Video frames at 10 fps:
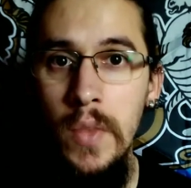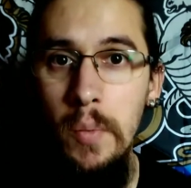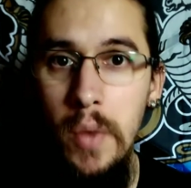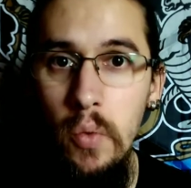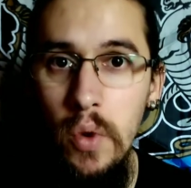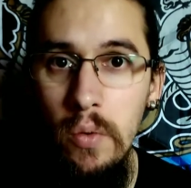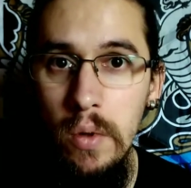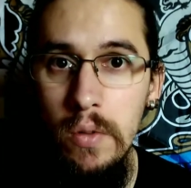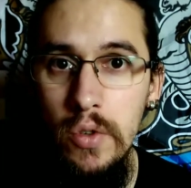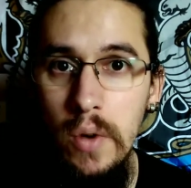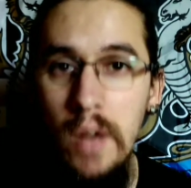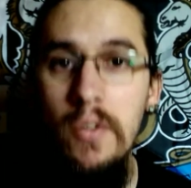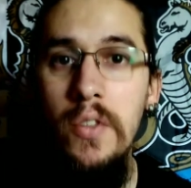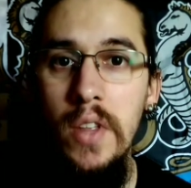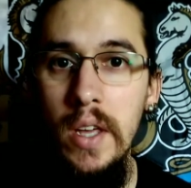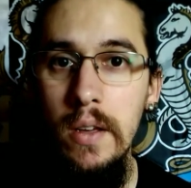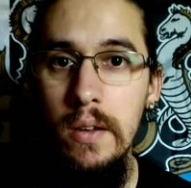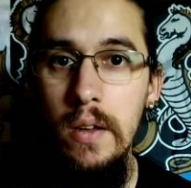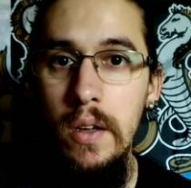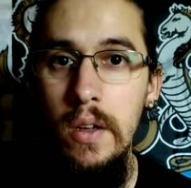but we will do everything
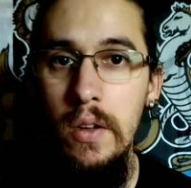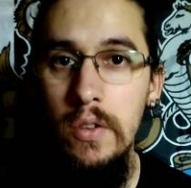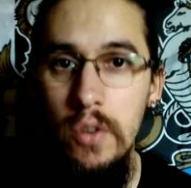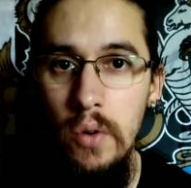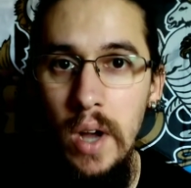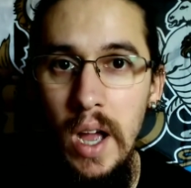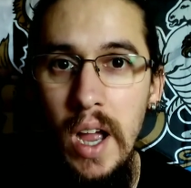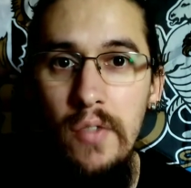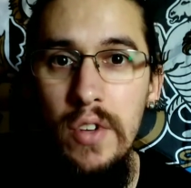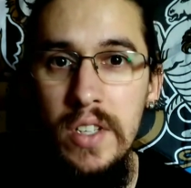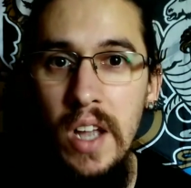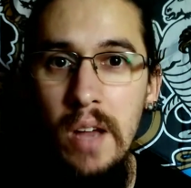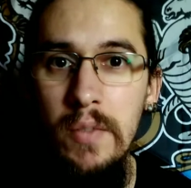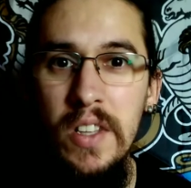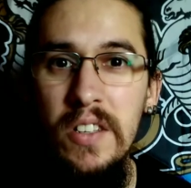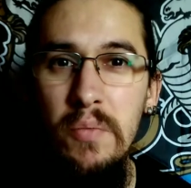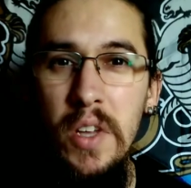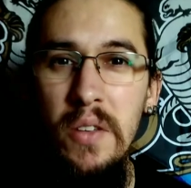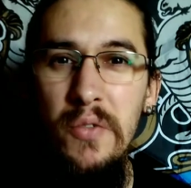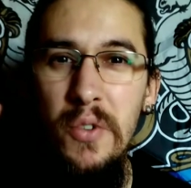so every time, it doesn't matter
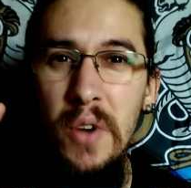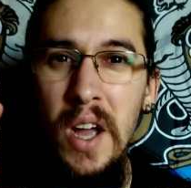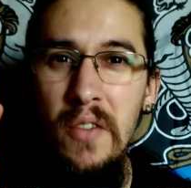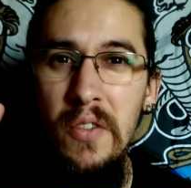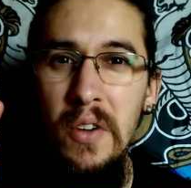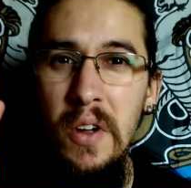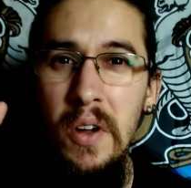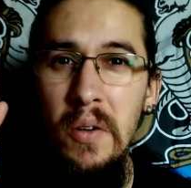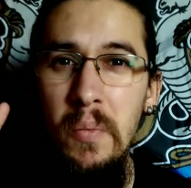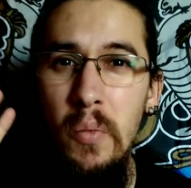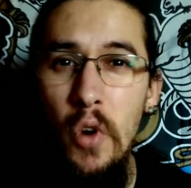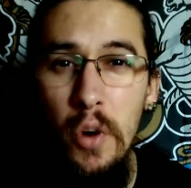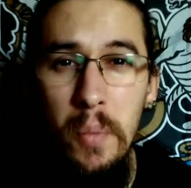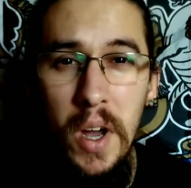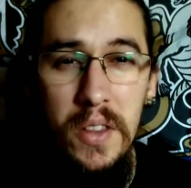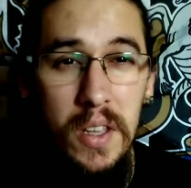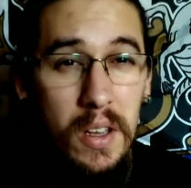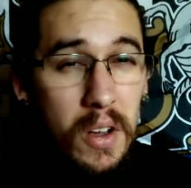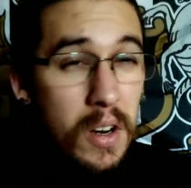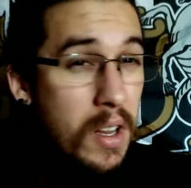if you have more money,
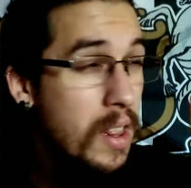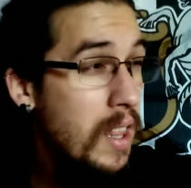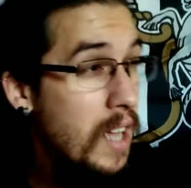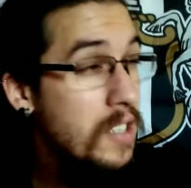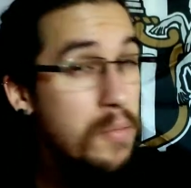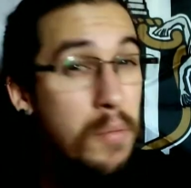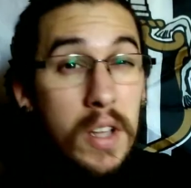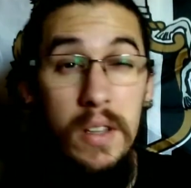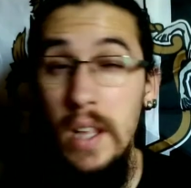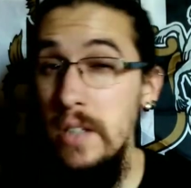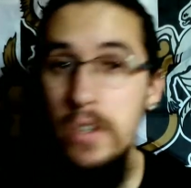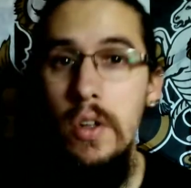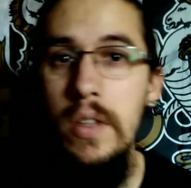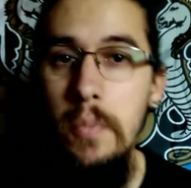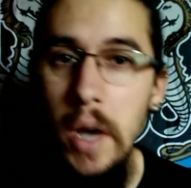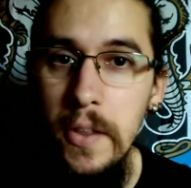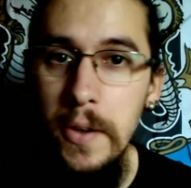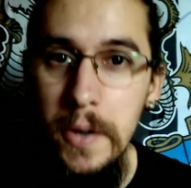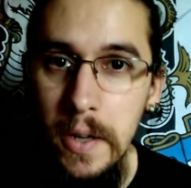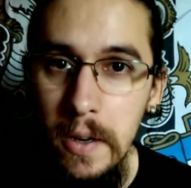less money, that's not the matter
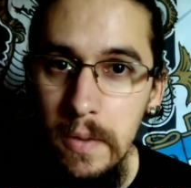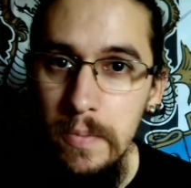here.